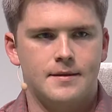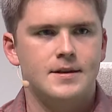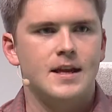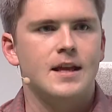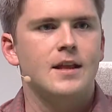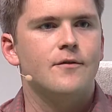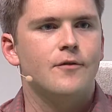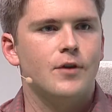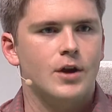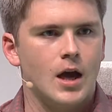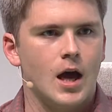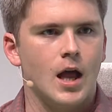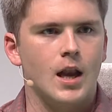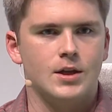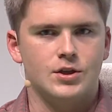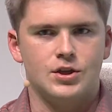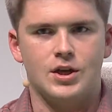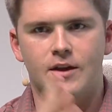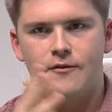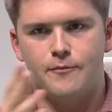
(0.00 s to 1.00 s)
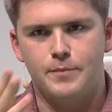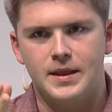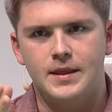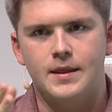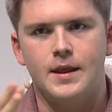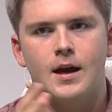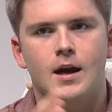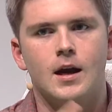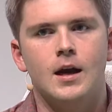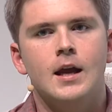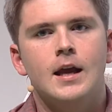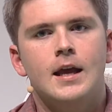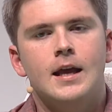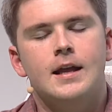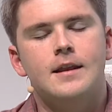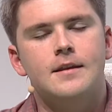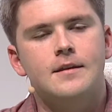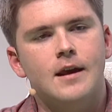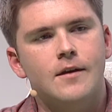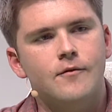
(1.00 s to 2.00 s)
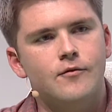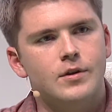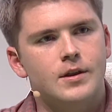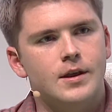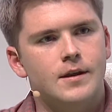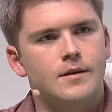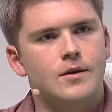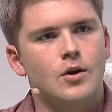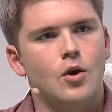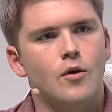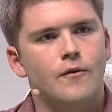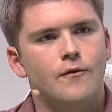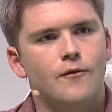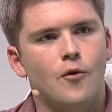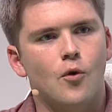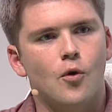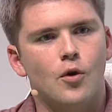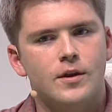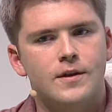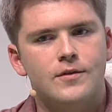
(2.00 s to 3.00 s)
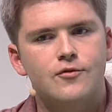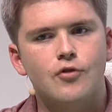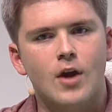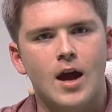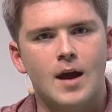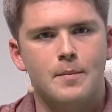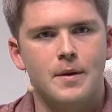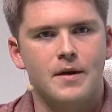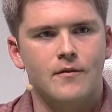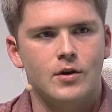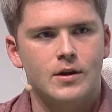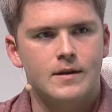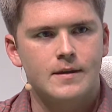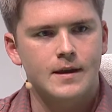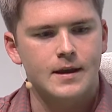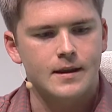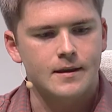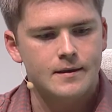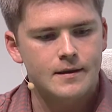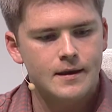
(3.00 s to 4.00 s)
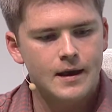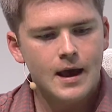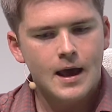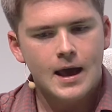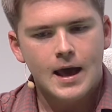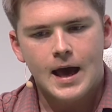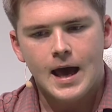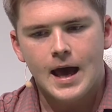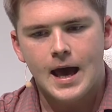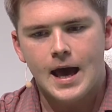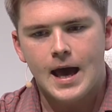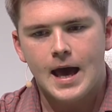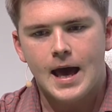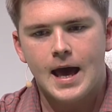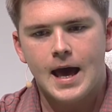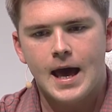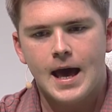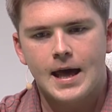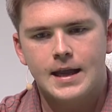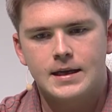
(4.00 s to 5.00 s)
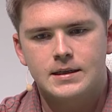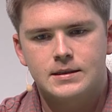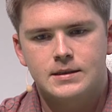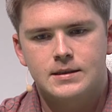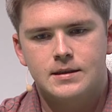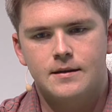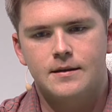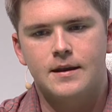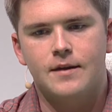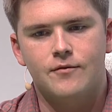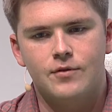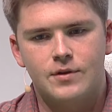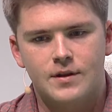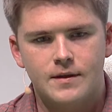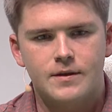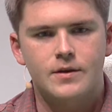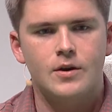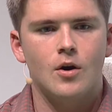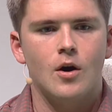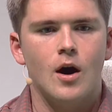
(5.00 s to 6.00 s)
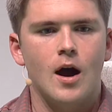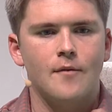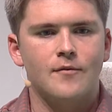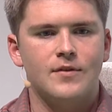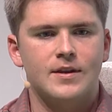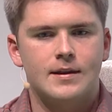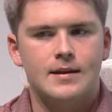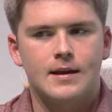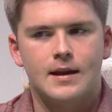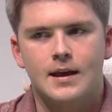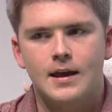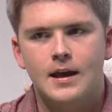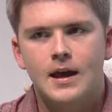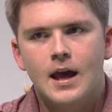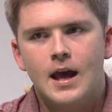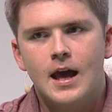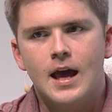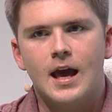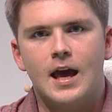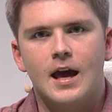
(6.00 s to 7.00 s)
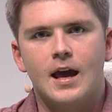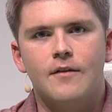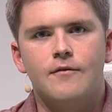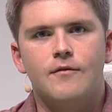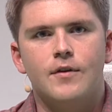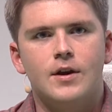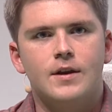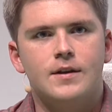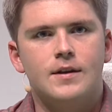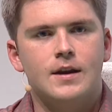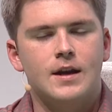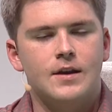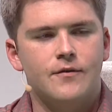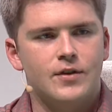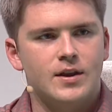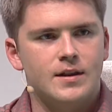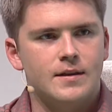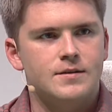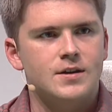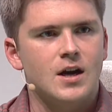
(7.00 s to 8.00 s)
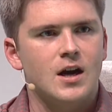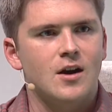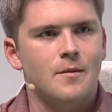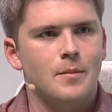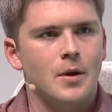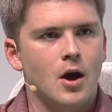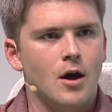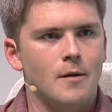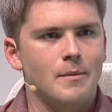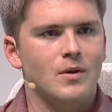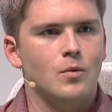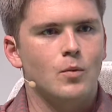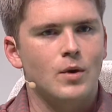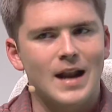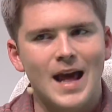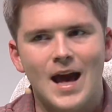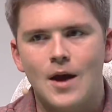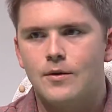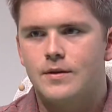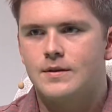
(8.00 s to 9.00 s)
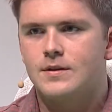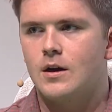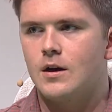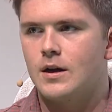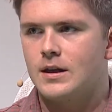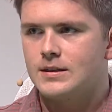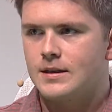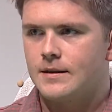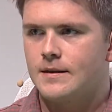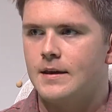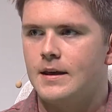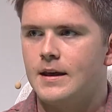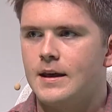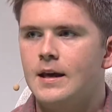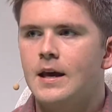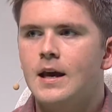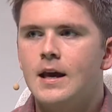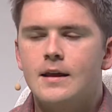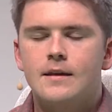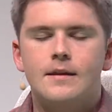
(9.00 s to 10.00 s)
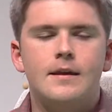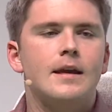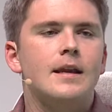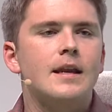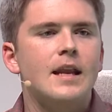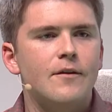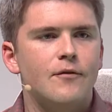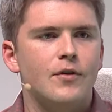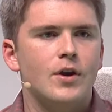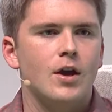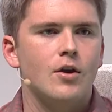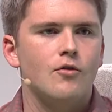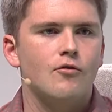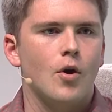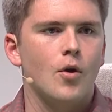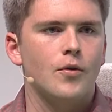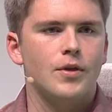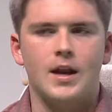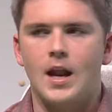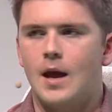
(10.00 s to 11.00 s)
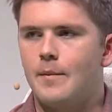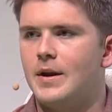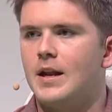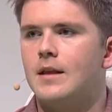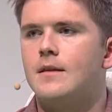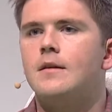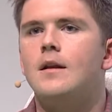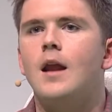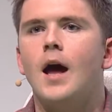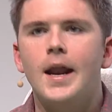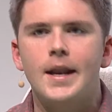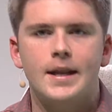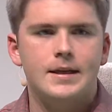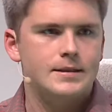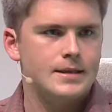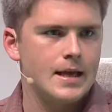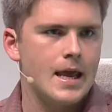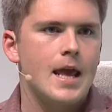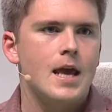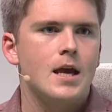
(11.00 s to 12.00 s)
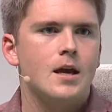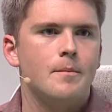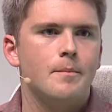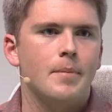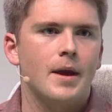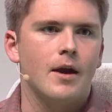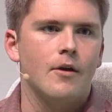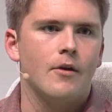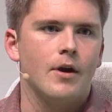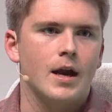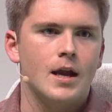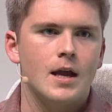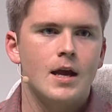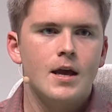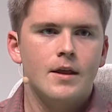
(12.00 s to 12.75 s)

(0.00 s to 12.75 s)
States for college and I've been there in San Francisco for Stripe ever since. And San Francisco, obviously, a very significant startup hub, and we're now starting to see significant growth in, I mean, it's night and day comparing